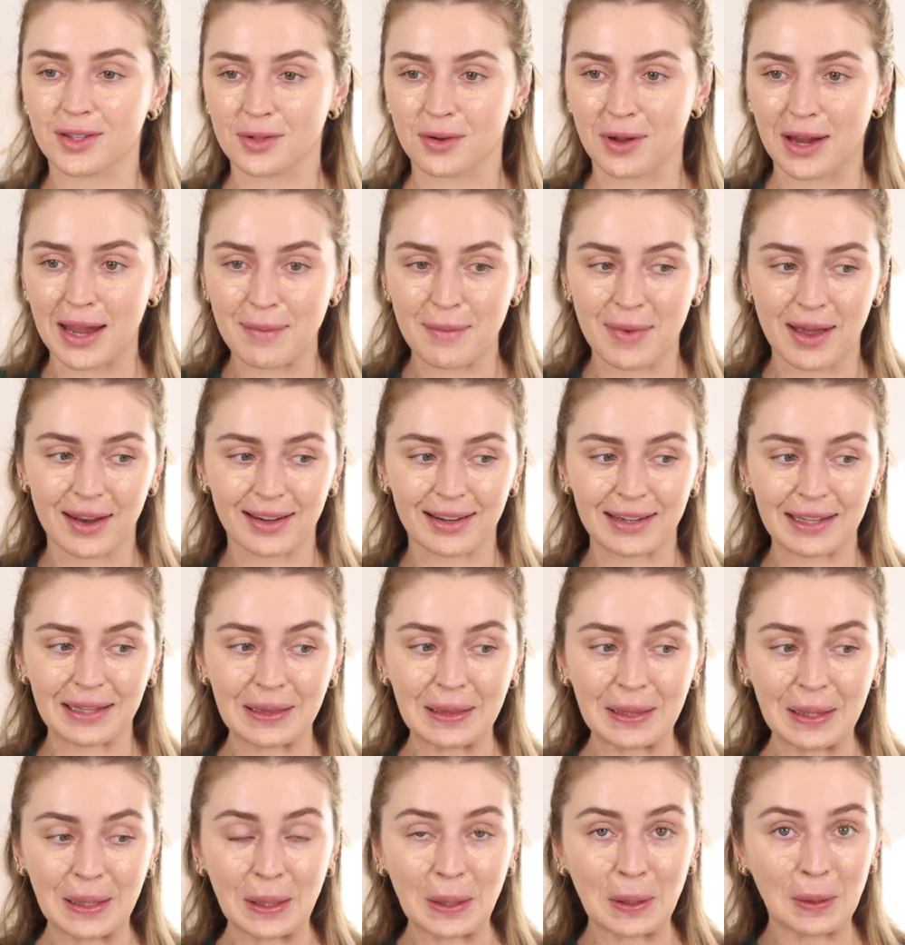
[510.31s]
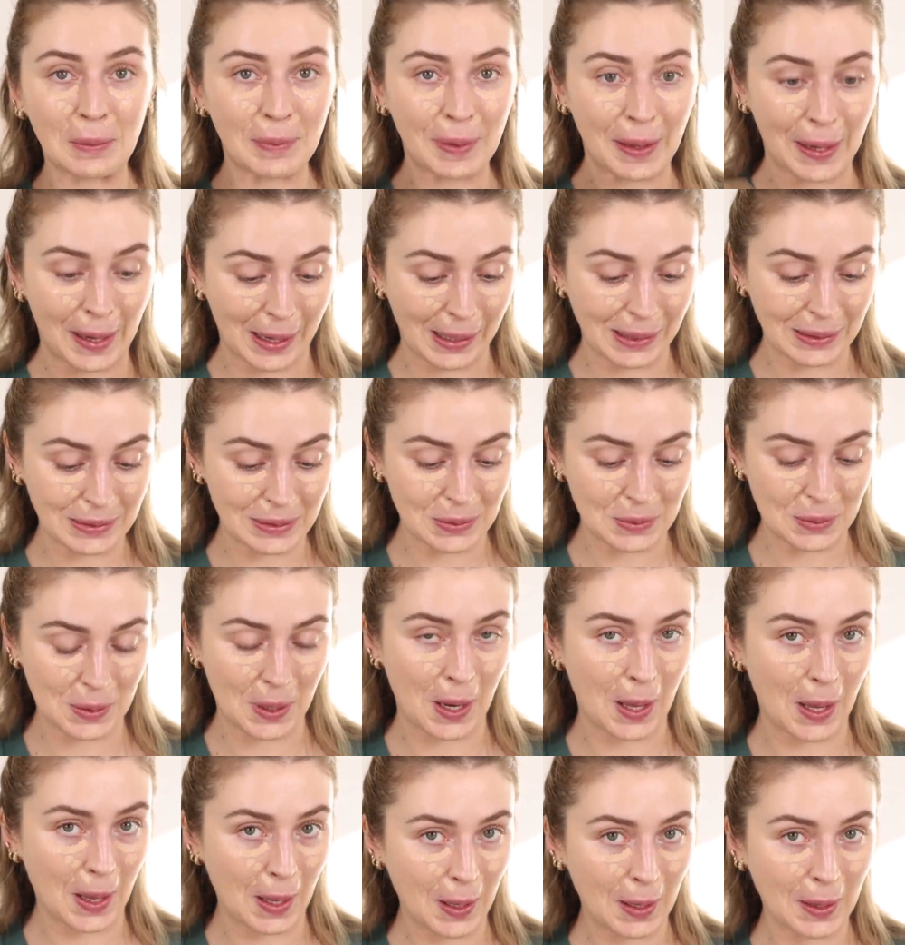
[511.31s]
So I am adding a little bit
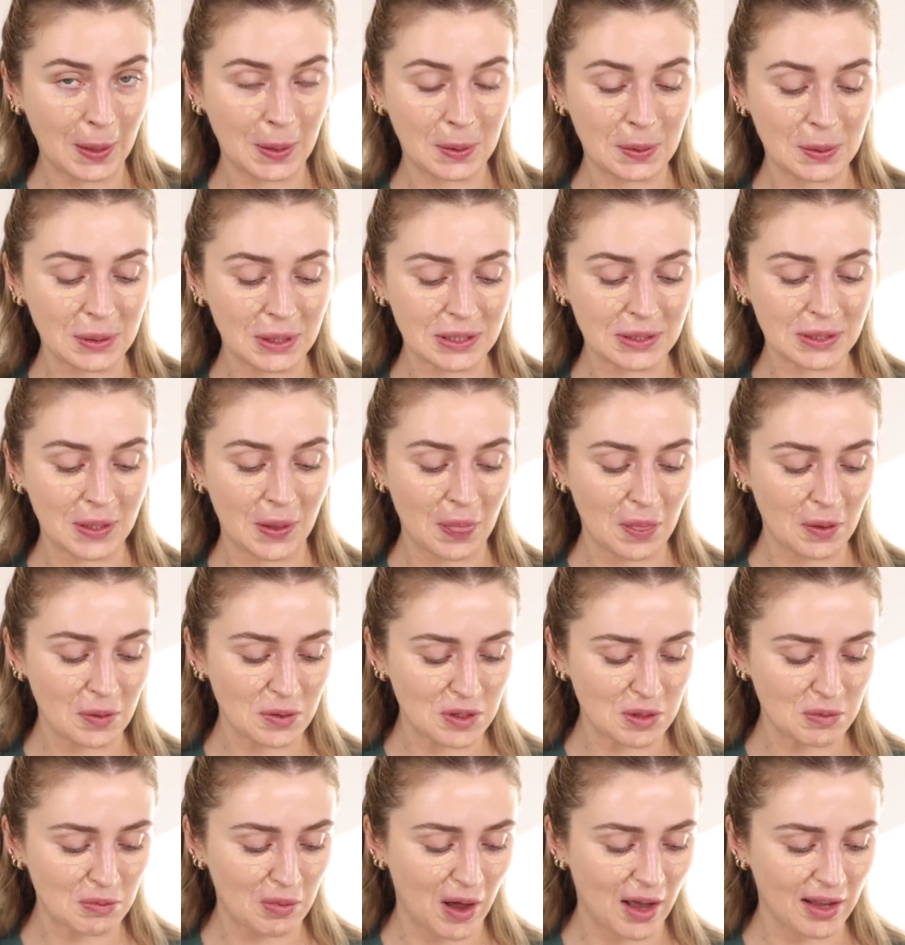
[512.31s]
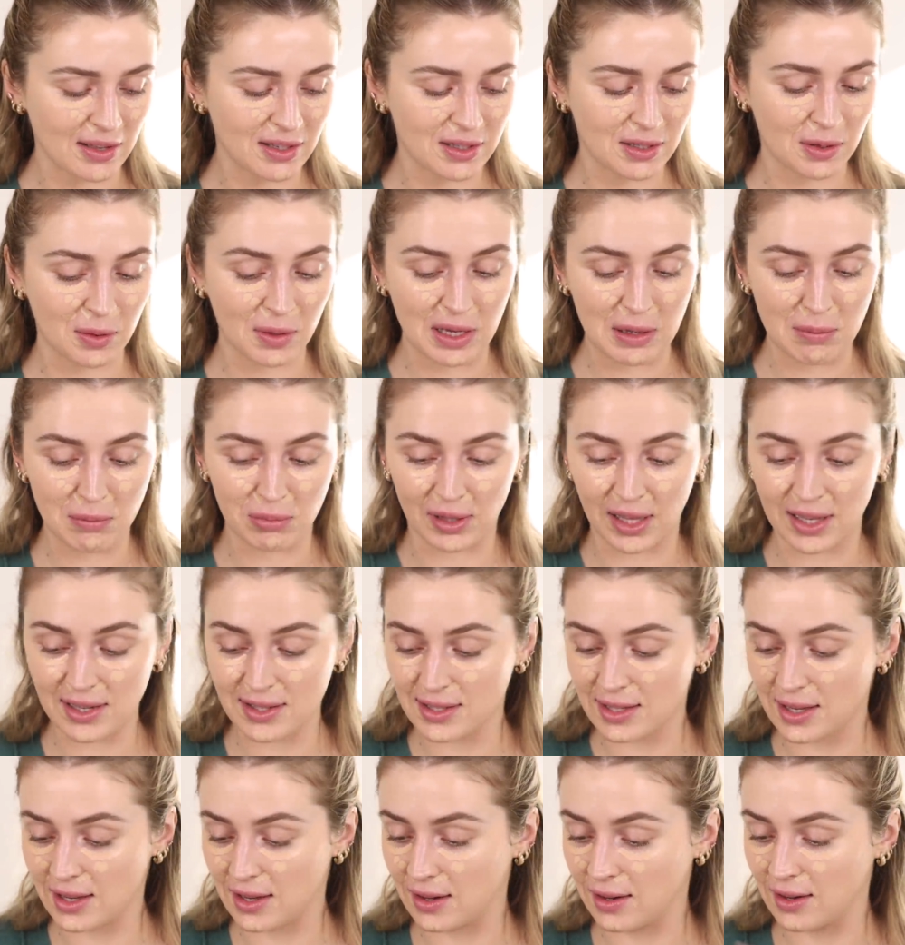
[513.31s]
extra just on those spots. So he
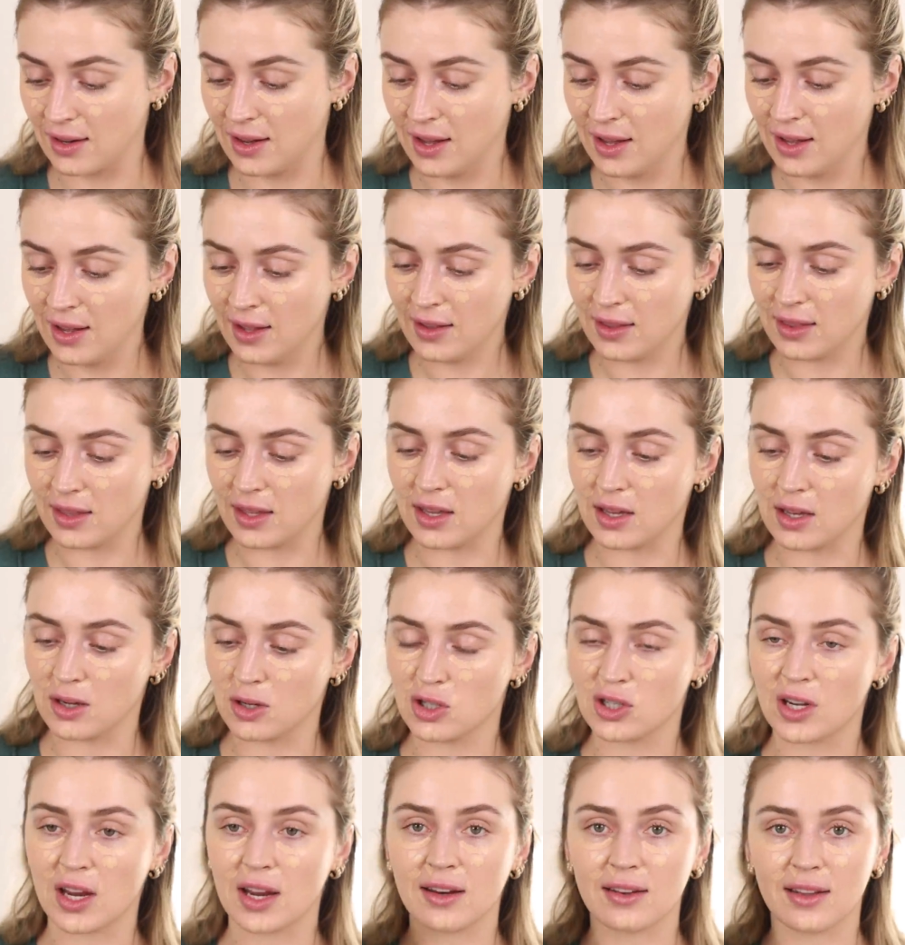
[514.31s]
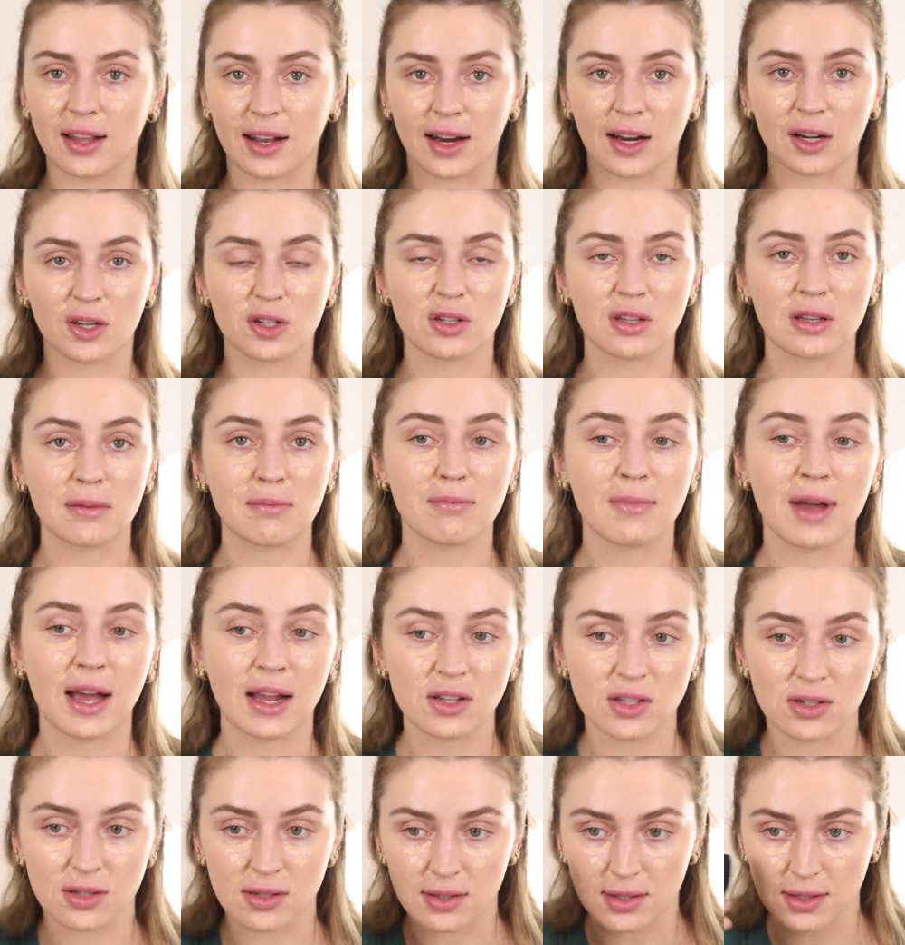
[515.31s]
blends in the shade that actually
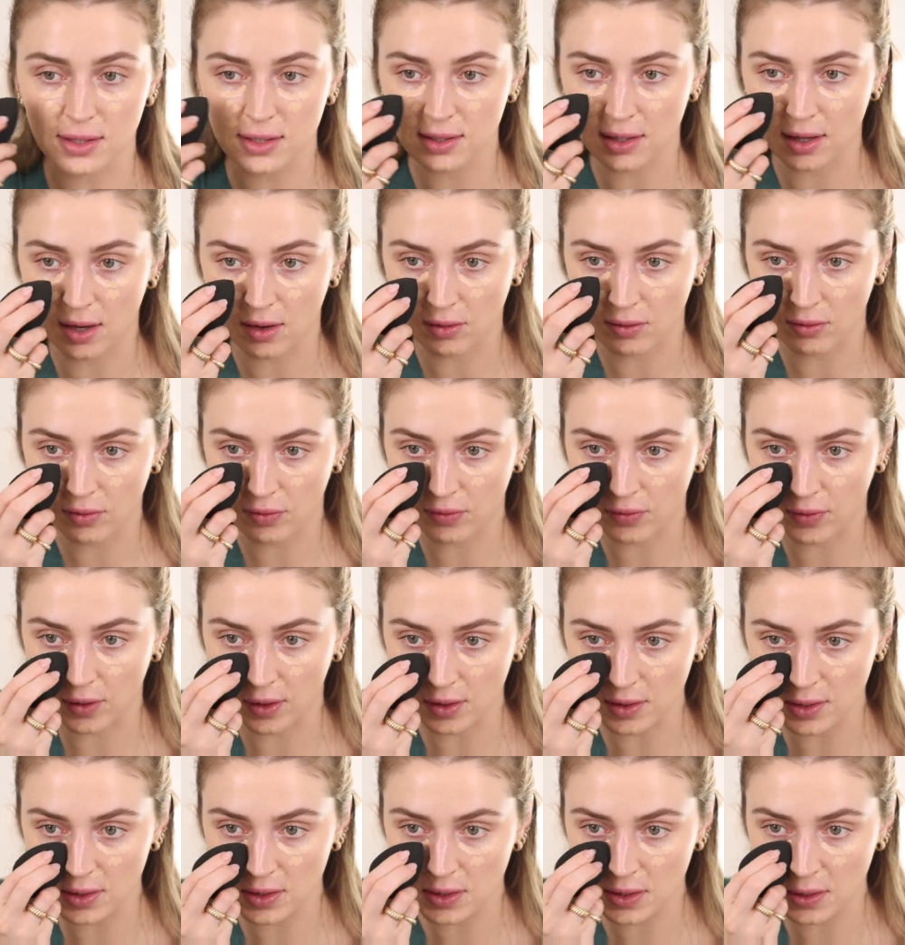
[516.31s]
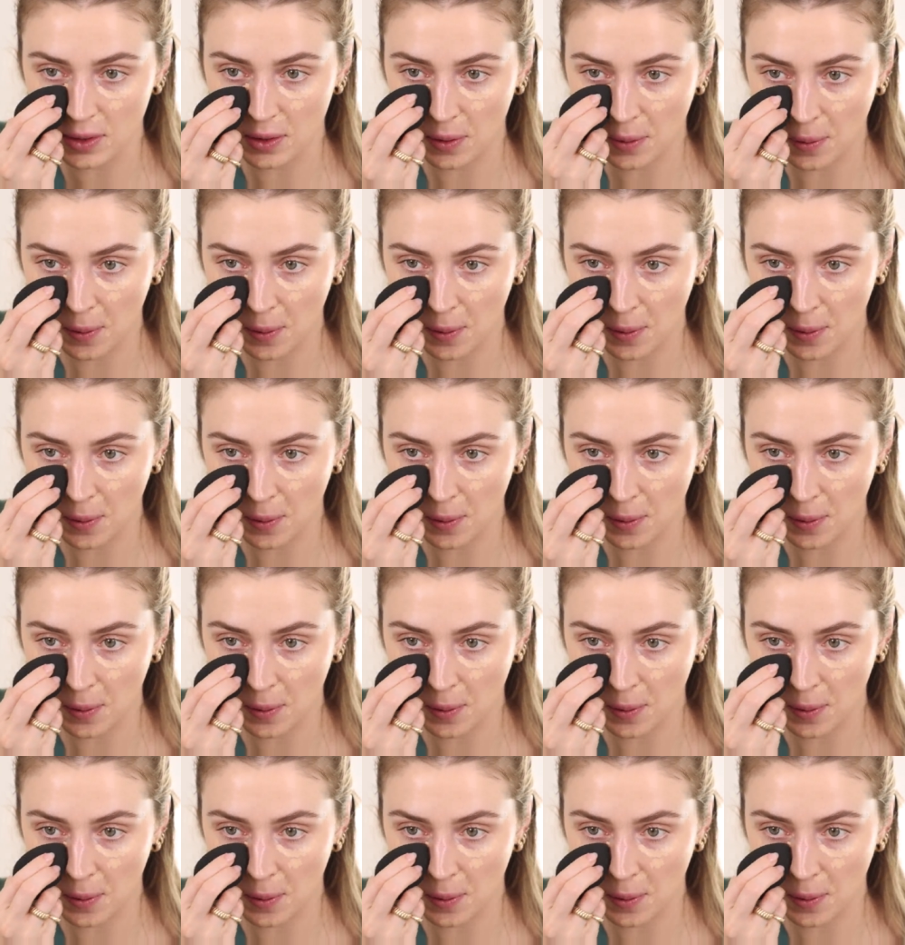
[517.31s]
matches the skin first.